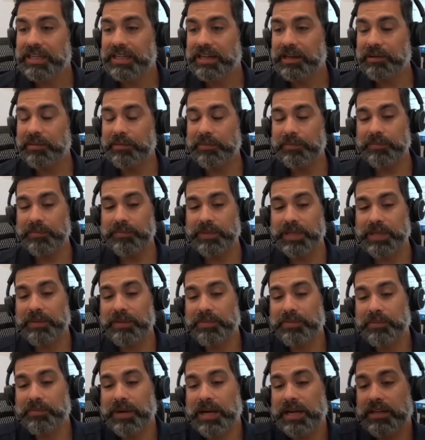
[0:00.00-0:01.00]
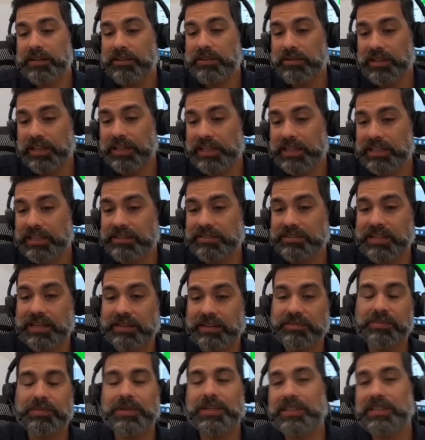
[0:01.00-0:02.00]
Now, keep in mind though, like, it doesn't
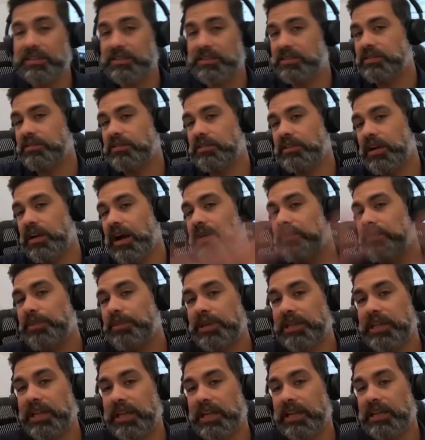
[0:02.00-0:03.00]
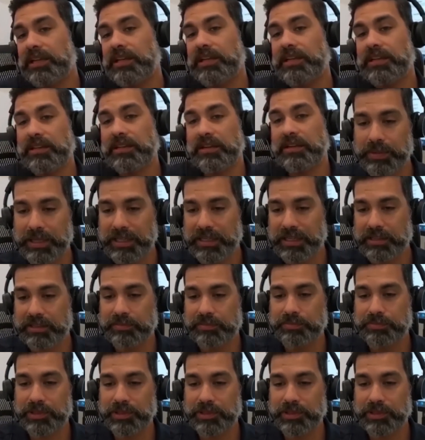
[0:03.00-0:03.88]
have to be this complicated big